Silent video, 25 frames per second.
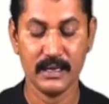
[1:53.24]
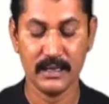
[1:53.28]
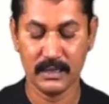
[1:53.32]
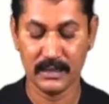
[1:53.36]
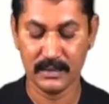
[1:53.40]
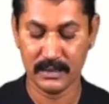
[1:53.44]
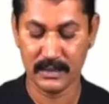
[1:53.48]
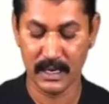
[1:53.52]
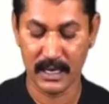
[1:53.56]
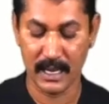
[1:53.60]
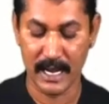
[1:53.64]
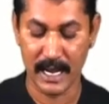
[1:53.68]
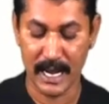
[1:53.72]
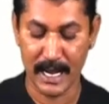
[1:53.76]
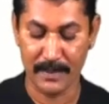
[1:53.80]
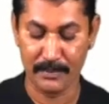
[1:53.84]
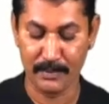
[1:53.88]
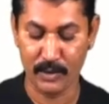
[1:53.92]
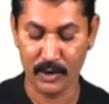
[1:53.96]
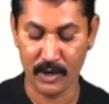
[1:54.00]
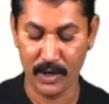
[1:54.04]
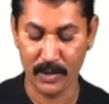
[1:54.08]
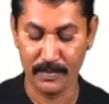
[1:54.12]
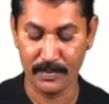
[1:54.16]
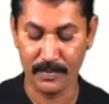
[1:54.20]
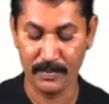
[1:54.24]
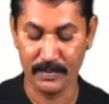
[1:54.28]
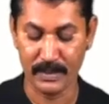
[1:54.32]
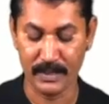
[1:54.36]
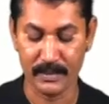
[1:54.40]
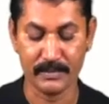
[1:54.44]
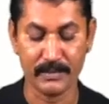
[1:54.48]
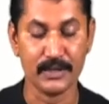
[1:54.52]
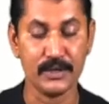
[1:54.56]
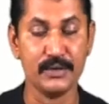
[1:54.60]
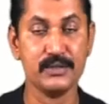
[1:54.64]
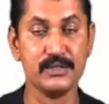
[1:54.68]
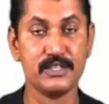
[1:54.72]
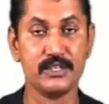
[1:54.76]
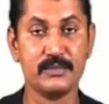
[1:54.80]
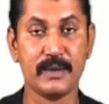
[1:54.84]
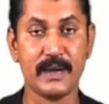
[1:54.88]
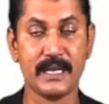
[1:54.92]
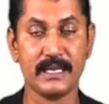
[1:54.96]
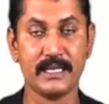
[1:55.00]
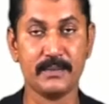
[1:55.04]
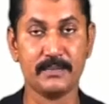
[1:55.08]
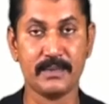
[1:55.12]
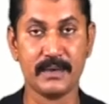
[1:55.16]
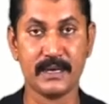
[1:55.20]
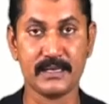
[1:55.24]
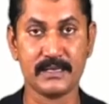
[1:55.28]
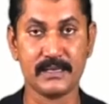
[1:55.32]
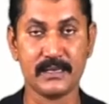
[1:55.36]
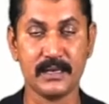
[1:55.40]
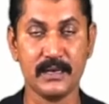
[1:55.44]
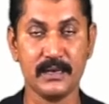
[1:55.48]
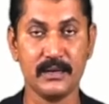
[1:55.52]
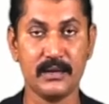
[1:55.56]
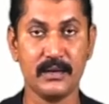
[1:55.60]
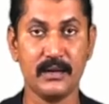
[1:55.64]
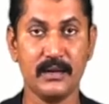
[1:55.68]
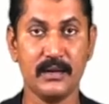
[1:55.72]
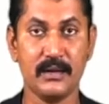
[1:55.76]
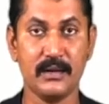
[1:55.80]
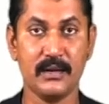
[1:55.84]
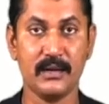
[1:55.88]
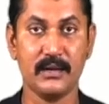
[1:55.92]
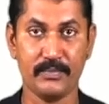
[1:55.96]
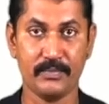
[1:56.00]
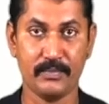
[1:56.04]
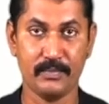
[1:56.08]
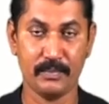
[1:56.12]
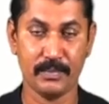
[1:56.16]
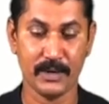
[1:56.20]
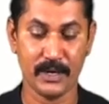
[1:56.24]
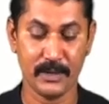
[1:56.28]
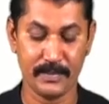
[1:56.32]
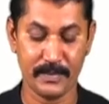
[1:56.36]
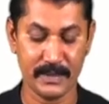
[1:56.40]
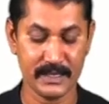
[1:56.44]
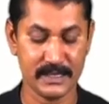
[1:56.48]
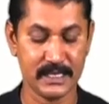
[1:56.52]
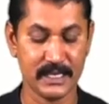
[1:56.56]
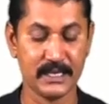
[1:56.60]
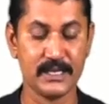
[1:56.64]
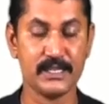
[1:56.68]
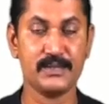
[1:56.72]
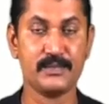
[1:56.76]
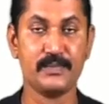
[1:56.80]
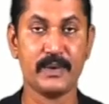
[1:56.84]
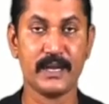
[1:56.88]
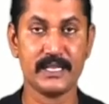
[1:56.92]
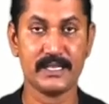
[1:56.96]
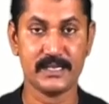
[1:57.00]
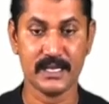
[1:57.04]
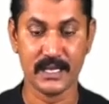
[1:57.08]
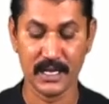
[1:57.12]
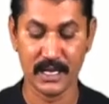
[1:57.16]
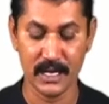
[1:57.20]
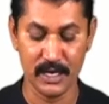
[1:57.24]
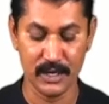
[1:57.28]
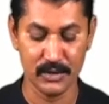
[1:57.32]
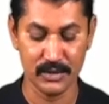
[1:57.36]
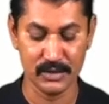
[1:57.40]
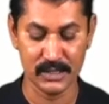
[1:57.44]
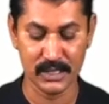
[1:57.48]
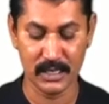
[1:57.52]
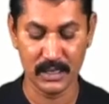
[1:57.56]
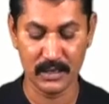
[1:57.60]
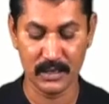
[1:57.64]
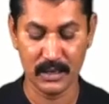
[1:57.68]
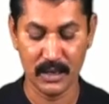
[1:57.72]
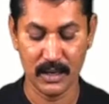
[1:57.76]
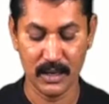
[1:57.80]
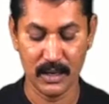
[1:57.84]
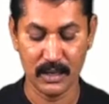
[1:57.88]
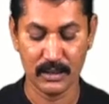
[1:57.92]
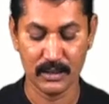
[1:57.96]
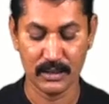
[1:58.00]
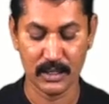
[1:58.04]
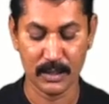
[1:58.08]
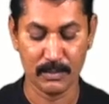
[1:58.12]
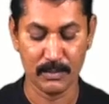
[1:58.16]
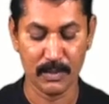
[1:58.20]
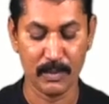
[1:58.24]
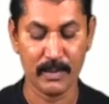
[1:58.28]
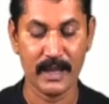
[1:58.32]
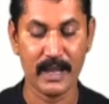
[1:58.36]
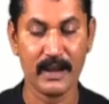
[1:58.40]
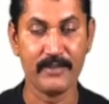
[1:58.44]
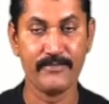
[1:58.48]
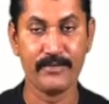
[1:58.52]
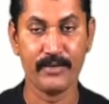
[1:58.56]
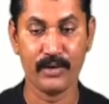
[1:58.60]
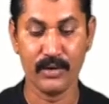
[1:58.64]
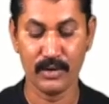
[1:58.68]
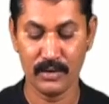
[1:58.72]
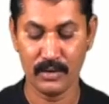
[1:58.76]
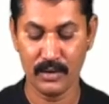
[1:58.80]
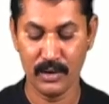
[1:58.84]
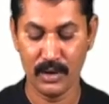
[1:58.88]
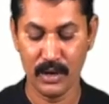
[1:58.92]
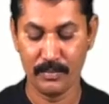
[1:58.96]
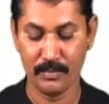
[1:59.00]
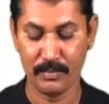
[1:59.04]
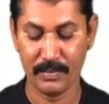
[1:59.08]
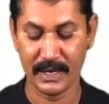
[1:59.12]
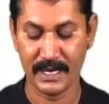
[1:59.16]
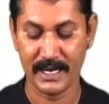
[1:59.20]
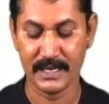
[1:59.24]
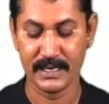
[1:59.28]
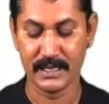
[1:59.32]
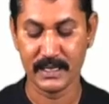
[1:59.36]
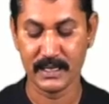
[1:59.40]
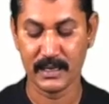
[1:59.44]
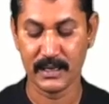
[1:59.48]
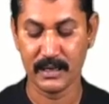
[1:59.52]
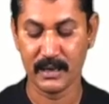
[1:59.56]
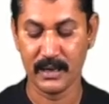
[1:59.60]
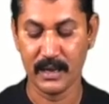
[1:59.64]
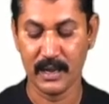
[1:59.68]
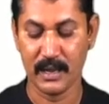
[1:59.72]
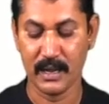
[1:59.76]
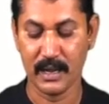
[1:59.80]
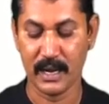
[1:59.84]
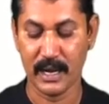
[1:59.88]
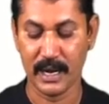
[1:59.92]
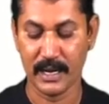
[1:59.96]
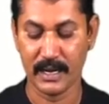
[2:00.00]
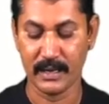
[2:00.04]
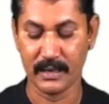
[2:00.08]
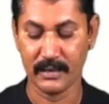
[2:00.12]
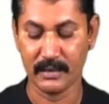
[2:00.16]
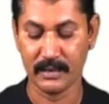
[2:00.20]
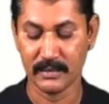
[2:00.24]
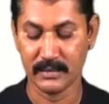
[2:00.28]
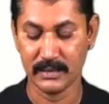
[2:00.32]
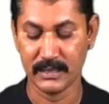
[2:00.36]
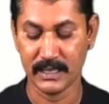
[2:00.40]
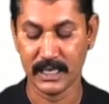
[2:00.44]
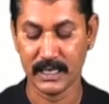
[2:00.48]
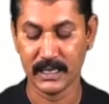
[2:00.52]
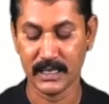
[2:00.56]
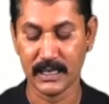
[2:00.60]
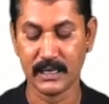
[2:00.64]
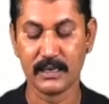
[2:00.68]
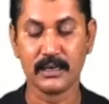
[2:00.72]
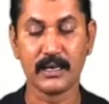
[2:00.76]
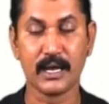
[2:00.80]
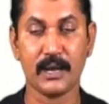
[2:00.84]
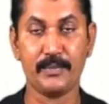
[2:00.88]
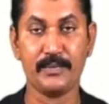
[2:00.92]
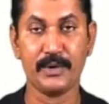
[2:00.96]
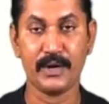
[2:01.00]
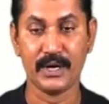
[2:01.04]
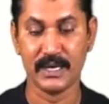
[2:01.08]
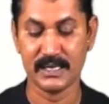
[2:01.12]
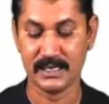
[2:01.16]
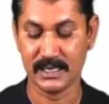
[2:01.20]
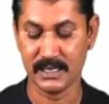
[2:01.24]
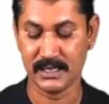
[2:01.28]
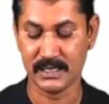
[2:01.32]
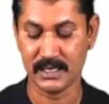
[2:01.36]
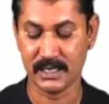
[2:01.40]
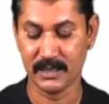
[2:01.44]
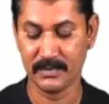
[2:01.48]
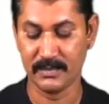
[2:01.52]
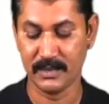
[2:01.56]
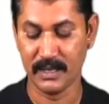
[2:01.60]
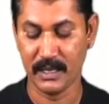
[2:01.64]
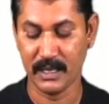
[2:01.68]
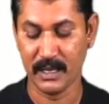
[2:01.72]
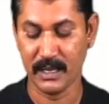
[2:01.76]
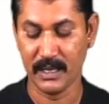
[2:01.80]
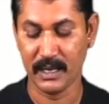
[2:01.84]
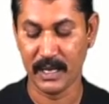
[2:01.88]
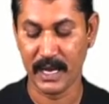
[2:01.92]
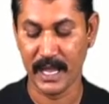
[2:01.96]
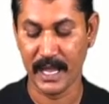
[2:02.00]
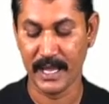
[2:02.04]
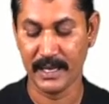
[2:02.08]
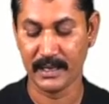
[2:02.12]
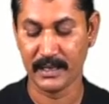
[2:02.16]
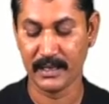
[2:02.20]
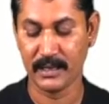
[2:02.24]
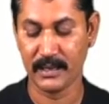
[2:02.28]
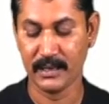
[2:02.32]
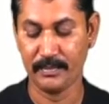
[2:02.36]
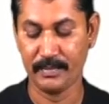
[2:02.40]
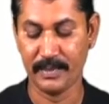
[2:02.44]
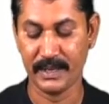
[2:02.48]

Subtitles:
the laptop used by the personal purpose, that is by single user, the mobile phone, printer and general computer system like